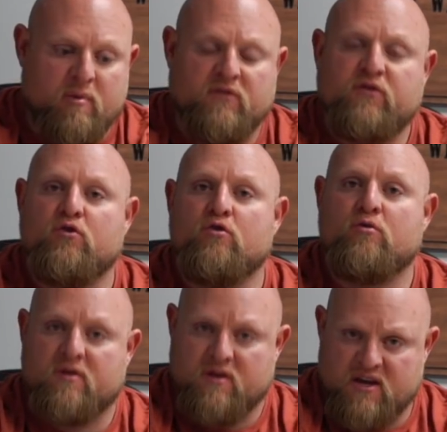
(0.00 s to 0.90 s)
and two
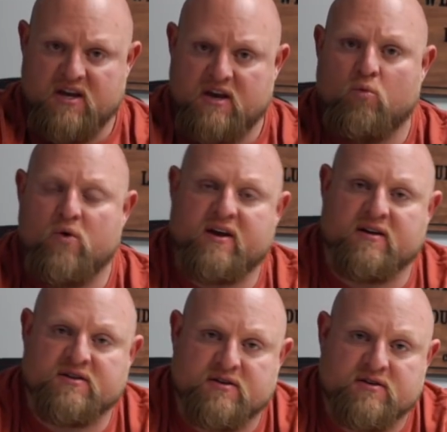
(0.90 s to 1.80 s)
key
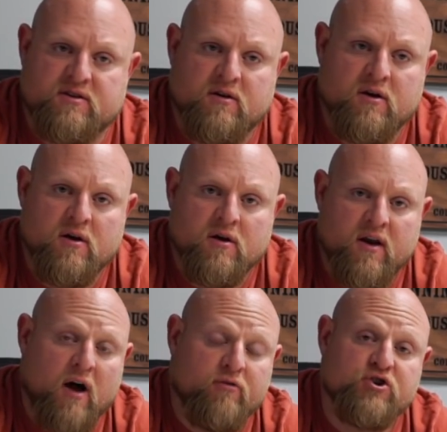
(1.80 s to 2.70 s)
weaknesses.
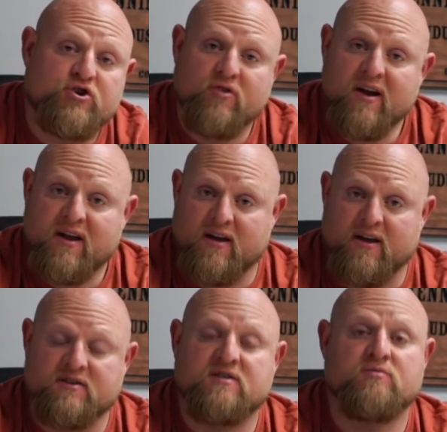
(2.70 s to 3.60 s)
Now, the trick
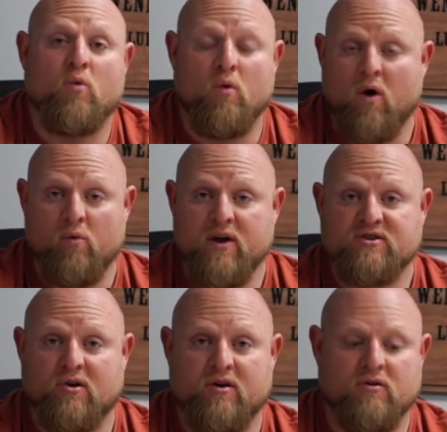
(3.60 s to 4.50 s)
is what we
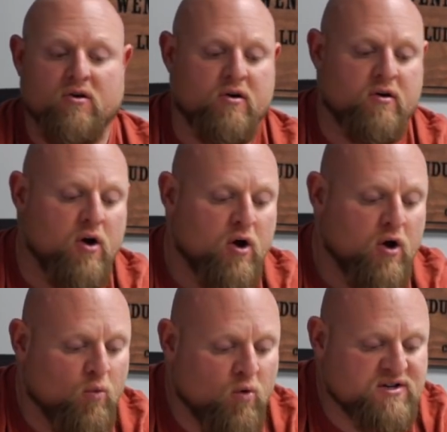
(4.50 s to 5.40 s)
started to learn
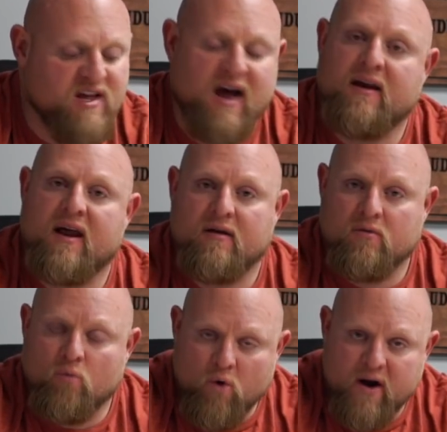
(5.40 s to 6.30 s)
was that
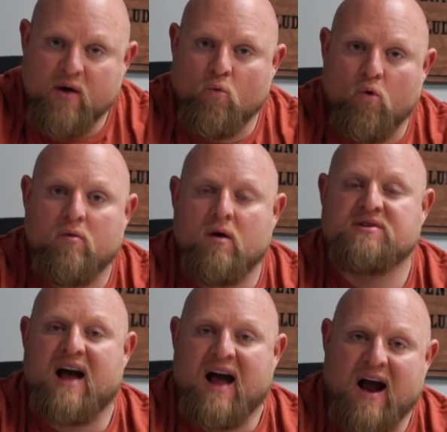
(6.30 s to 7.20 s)
winning
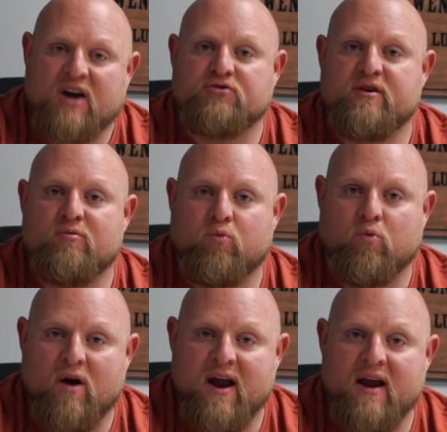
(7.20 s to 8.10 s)
warm-ups actually
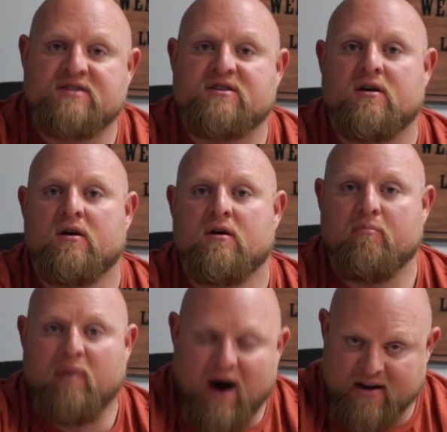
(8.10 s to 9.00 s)
raised
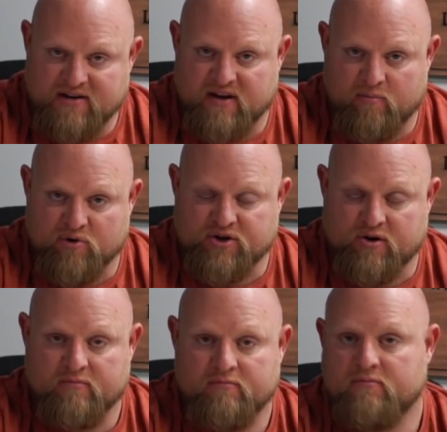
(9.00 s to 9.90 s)
body
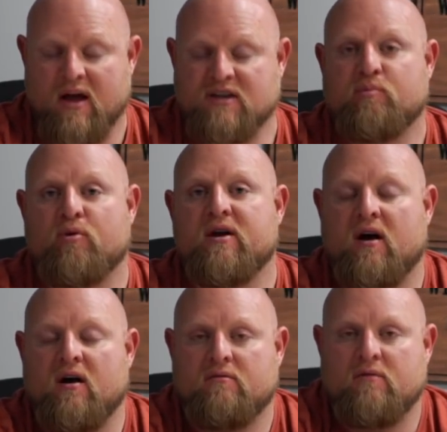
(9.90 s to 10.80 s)
temperature. And that's pretty
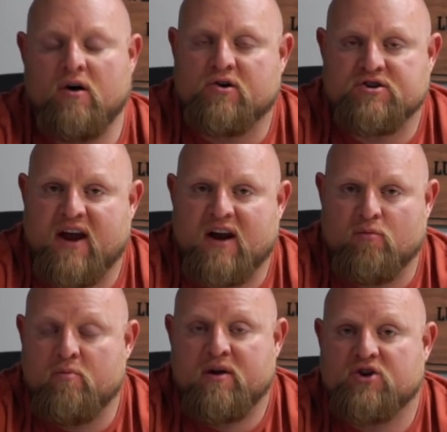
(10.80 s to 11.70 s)

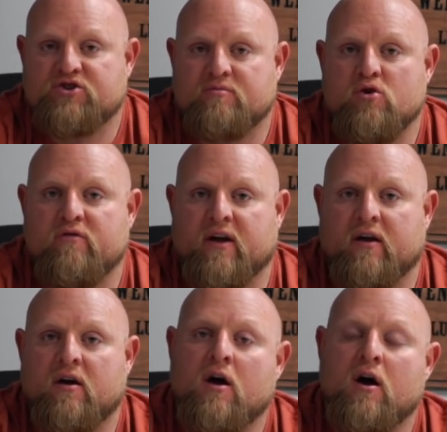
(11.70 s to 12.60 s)
understandable because you're moving.
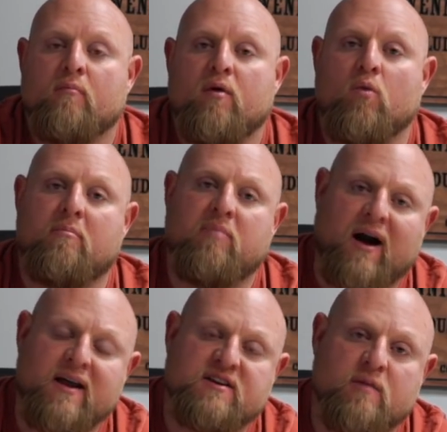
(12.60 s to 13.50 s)
But what
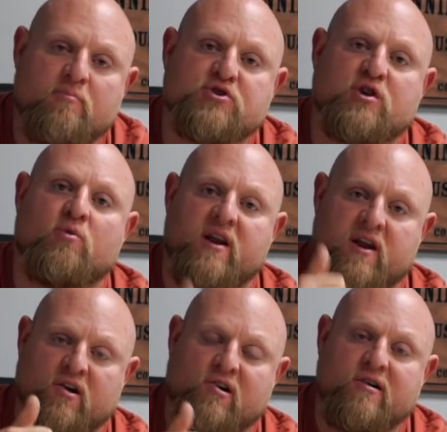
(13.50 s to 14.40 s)
body temperature, when it
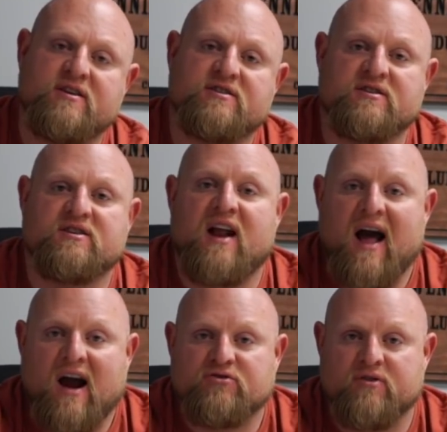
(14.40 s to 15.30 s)
increases, it
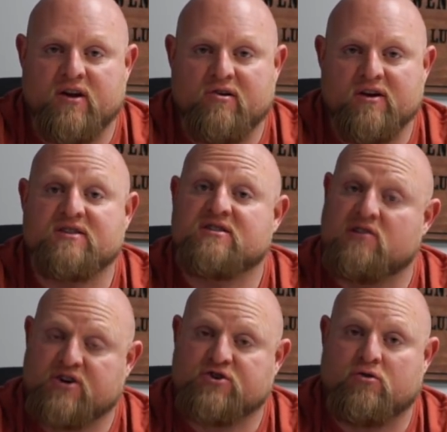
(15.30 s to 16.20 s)
actually increases
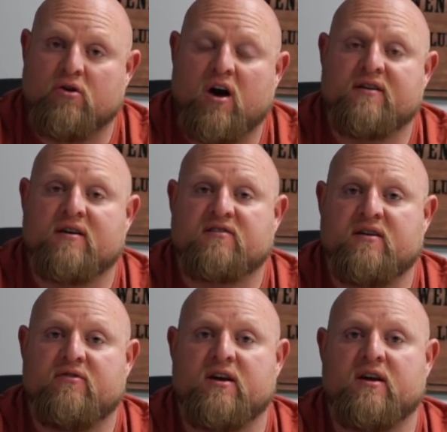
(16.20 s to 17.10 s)
electrical
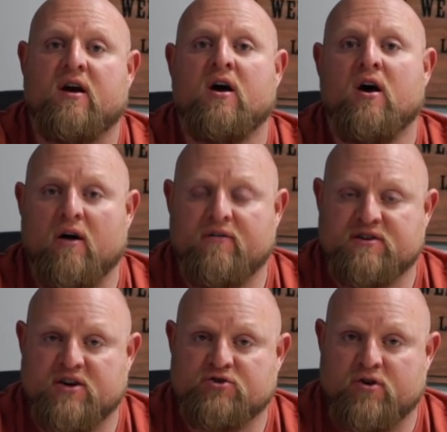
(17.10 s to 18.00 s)
conductivity of the
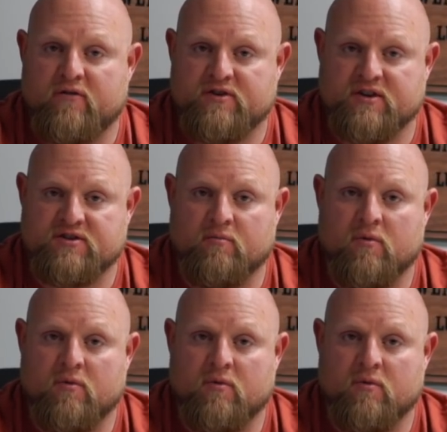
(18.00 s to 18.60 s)
central nervous system.